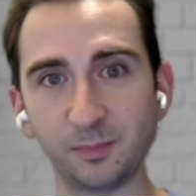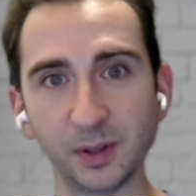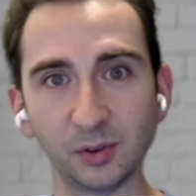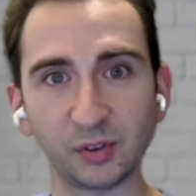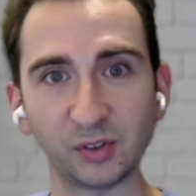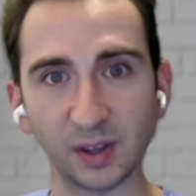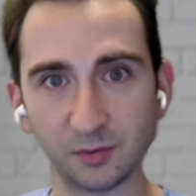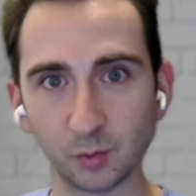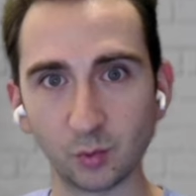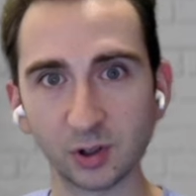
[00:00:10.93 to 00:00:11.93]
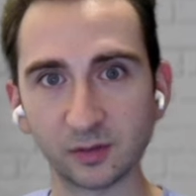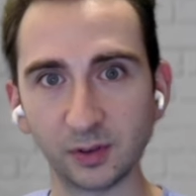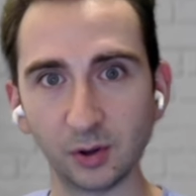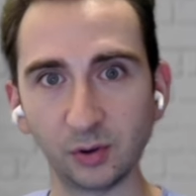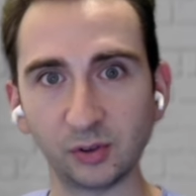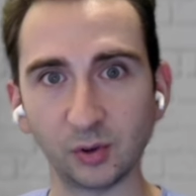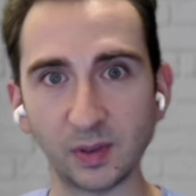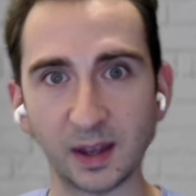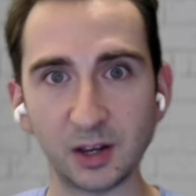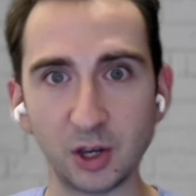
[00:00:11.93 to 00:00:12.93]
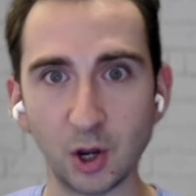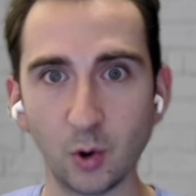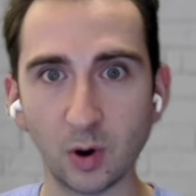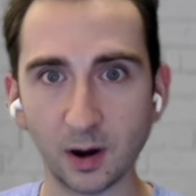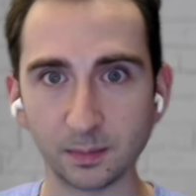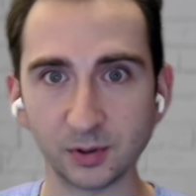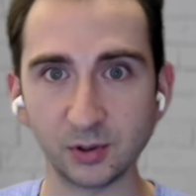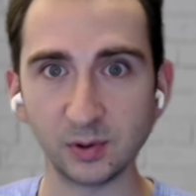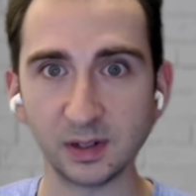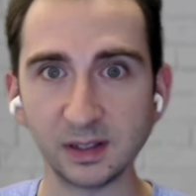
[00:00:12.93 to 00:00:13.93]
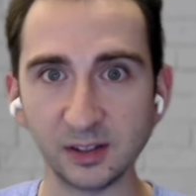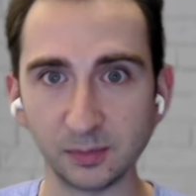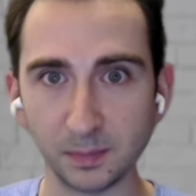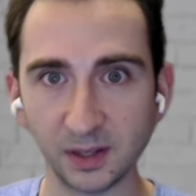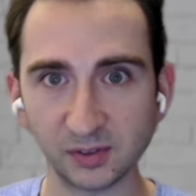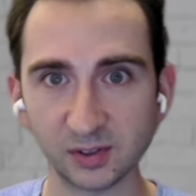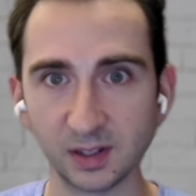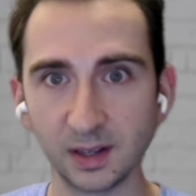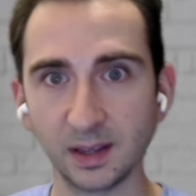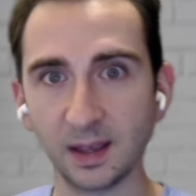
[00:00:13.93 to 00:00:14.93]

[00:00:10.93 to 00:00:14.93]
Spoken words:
I've built 7 workflows so that no opportunity is missed,